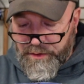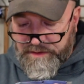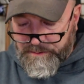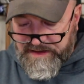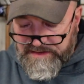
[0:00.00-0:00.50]

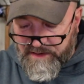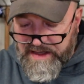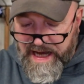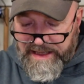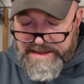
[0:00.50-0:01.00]
put them, because I've
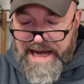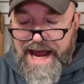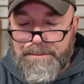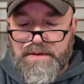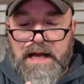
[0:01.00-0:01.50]
got a
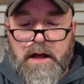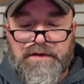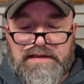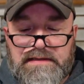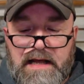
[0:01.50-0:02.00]
gap down
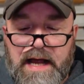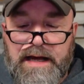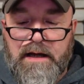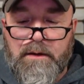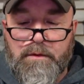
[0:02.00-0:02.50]
the
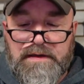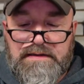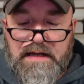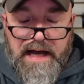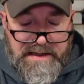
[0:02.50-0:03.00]
side on one
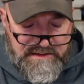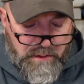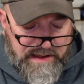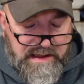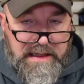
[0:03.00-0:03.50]
side,
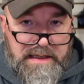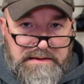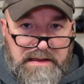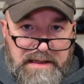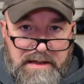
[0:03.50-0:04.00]
so I could
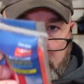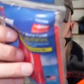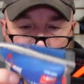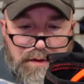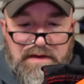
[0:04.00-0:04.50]
easily
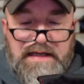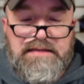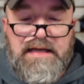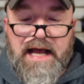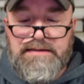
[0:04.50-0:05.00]
put
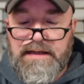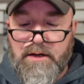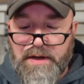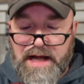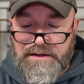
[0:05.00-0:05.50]
these guys in
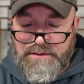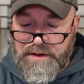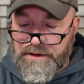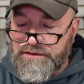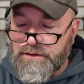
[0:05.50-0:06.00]
here. But I just
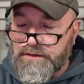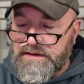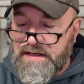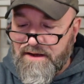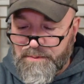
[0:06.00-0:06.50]
wanted to show
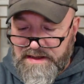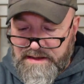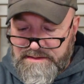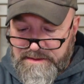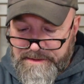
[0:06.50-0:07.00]
this off
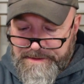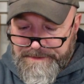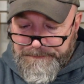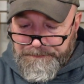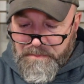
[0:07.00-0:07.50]
because
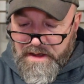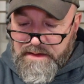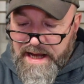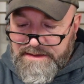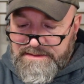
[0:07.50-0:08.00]

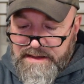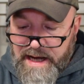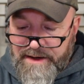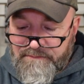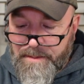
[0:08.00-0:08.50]
that's
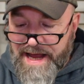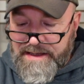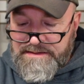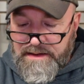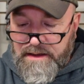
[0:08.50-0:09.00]
kind of
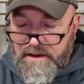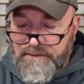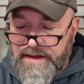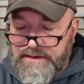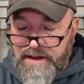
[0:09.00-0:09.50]
maxing it
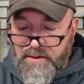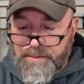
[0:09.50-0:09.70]
out right there.